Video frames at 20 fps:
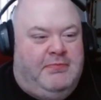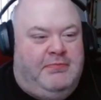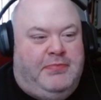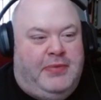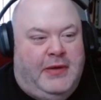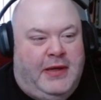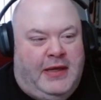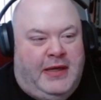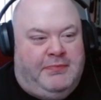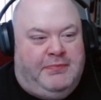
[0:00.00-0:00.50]

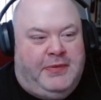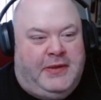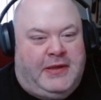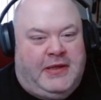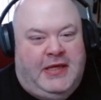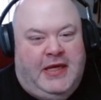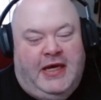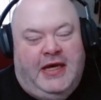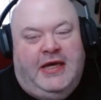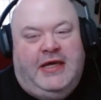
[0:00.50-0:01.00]
but
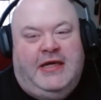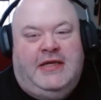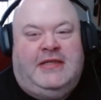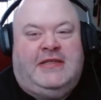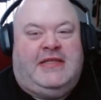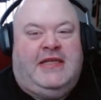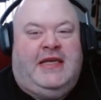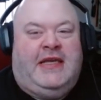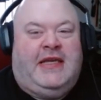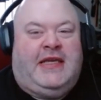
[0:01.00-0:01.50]

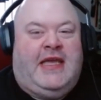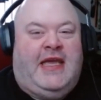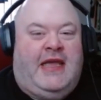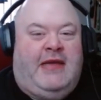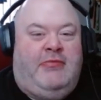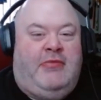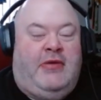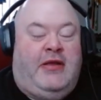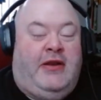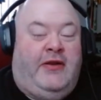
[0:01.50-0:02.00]
because it
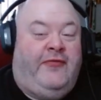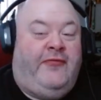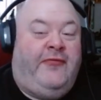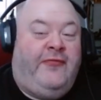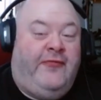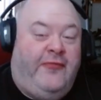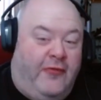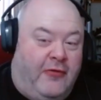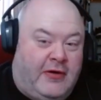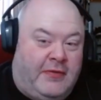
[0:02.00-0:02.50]
came in a
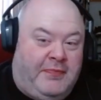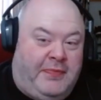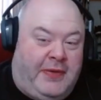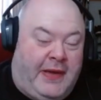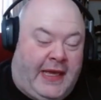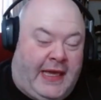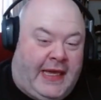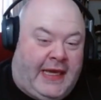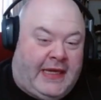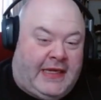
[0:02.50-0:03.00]
four
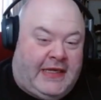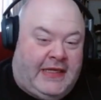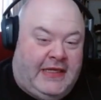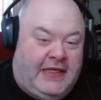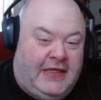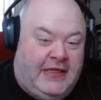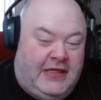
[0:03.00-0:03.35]
pack,